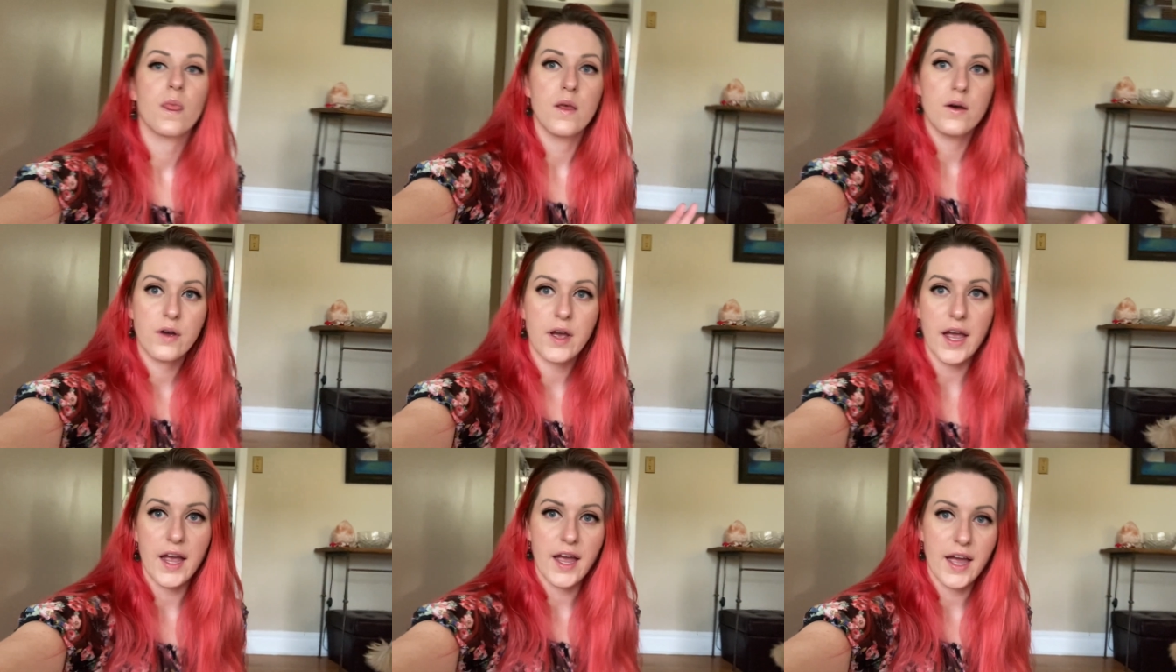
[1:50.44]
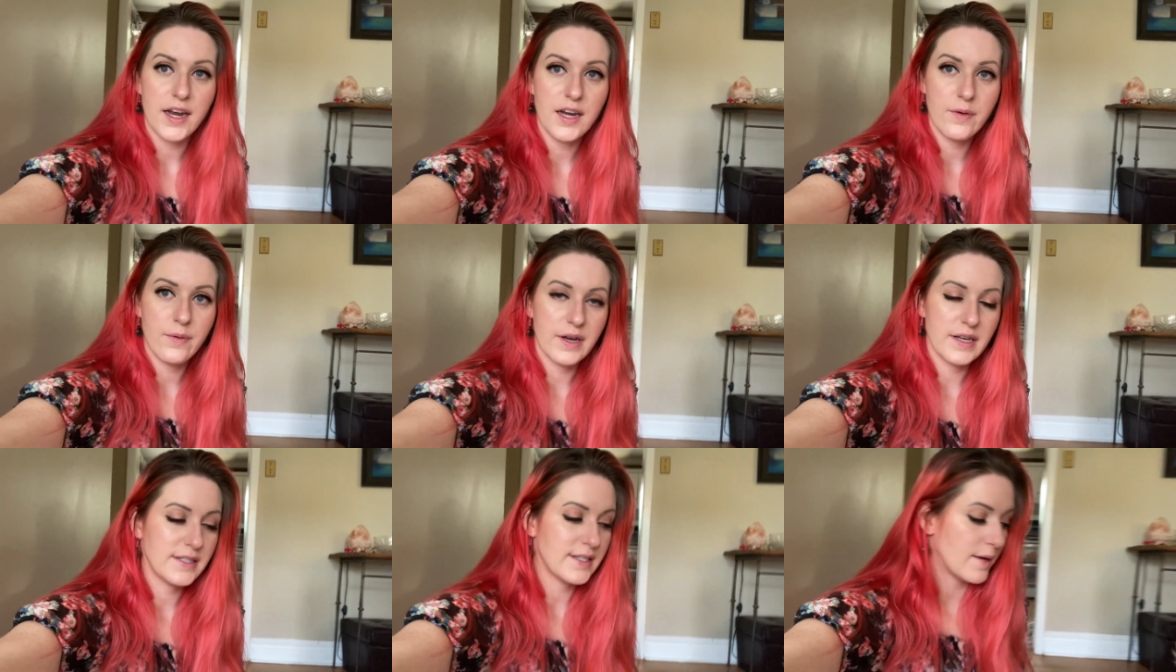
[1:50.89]
Okay,
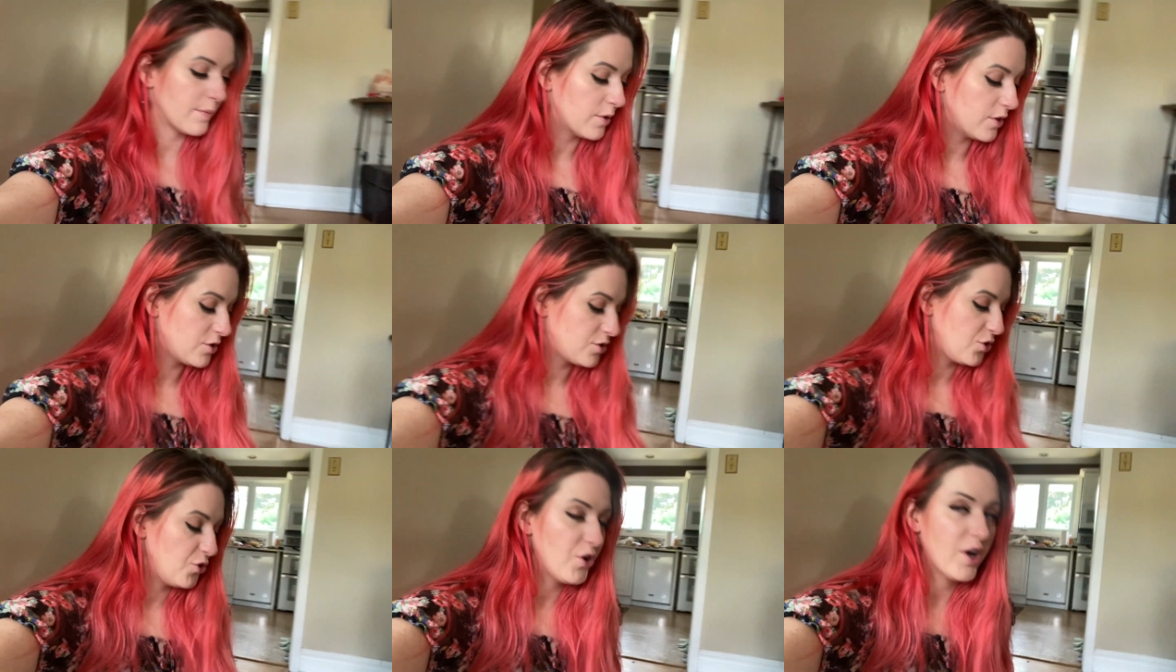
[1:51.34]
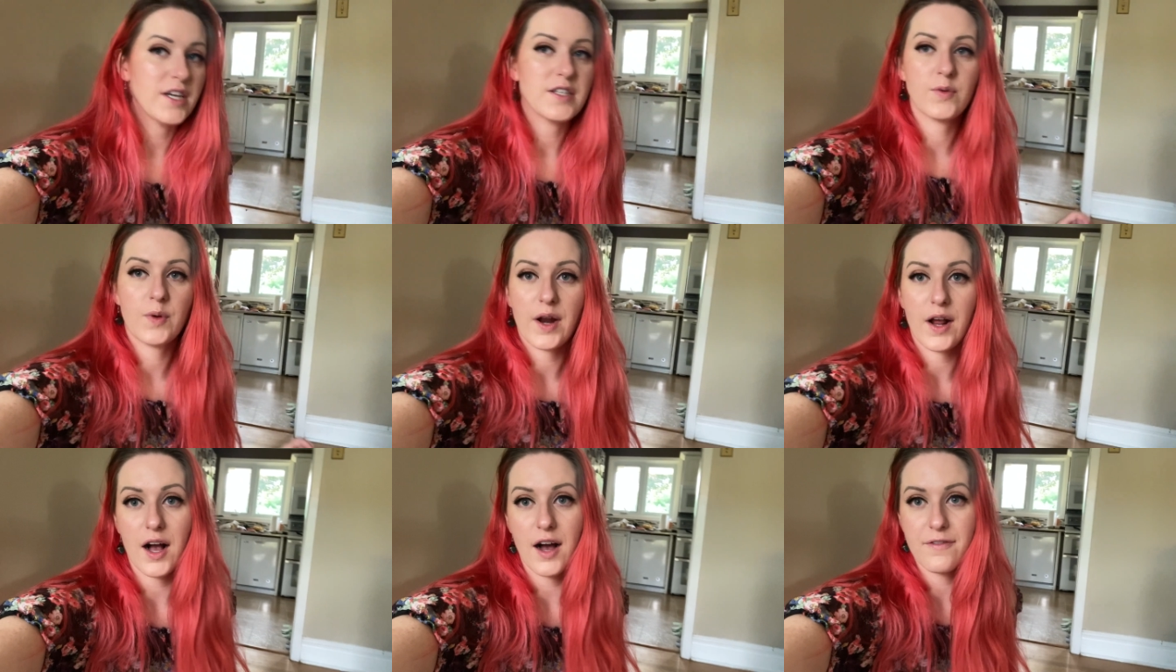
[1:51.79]
anyways, I'm gonna show you guys
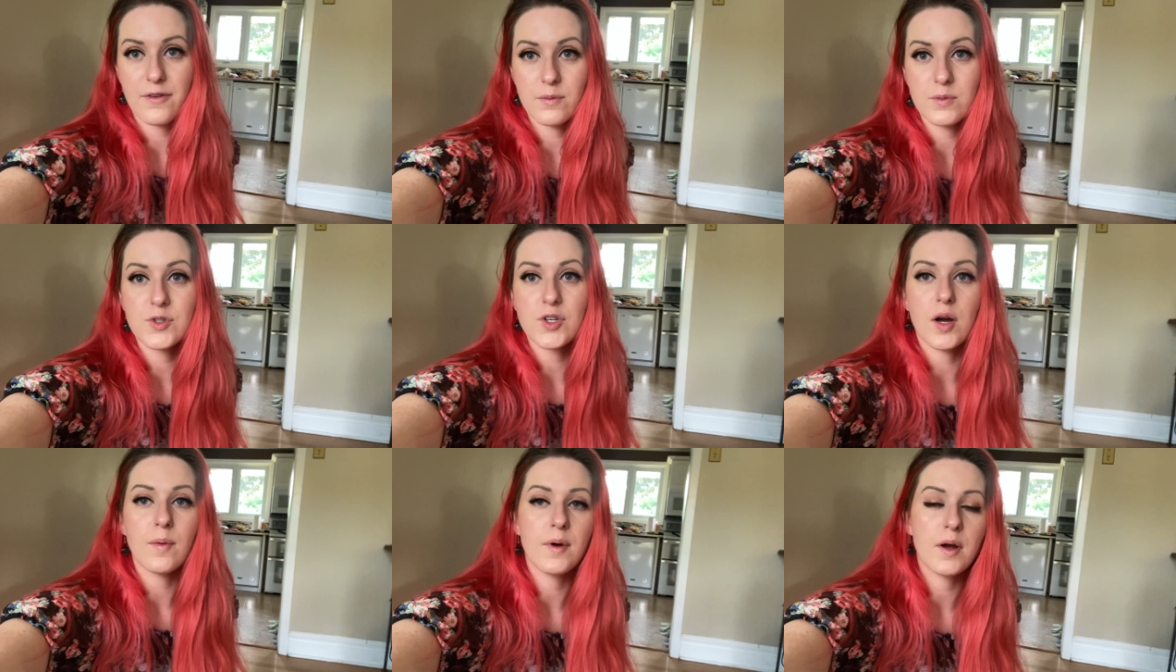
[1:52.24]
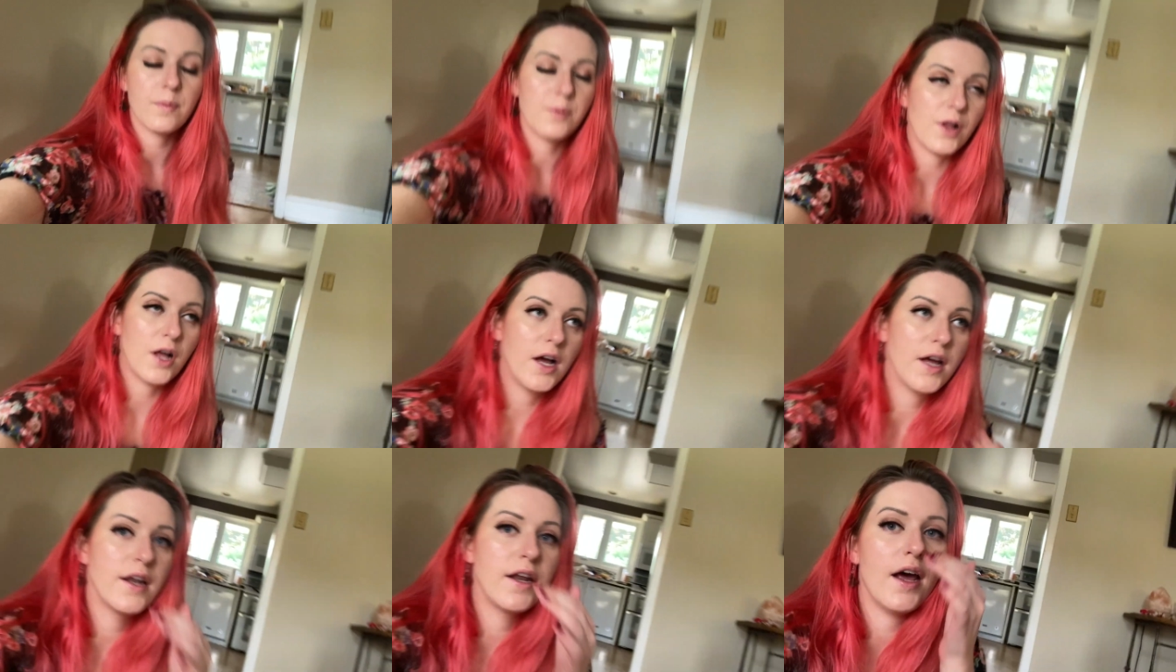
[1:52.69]
what I got from Strawberry
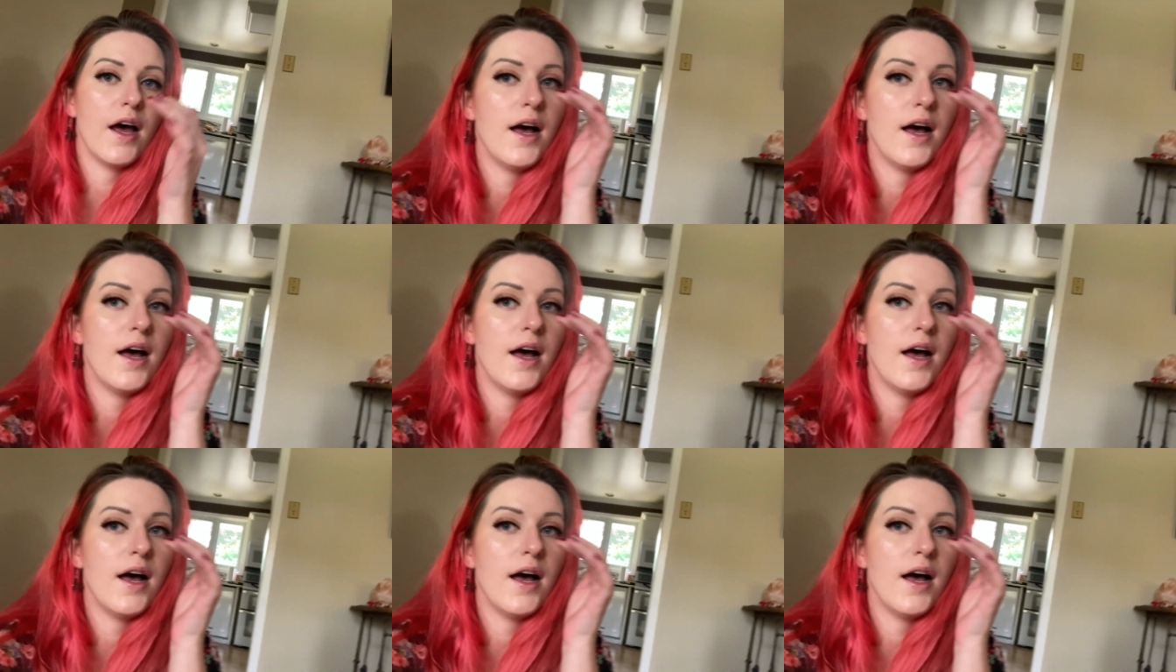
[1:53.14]
Blonde.